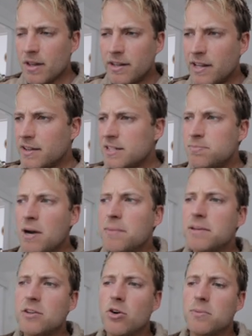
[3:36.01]
Now this might
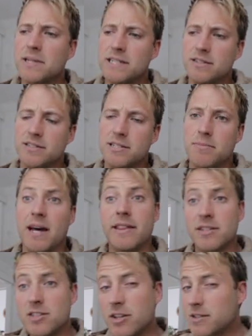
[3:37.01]
be normal in some other
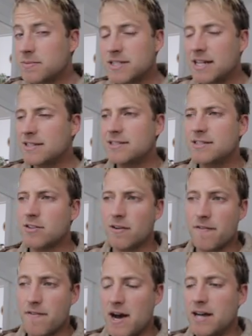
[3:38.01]
circumstances on
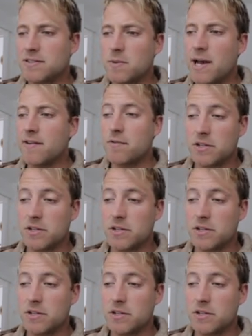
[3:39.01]
a fast wave,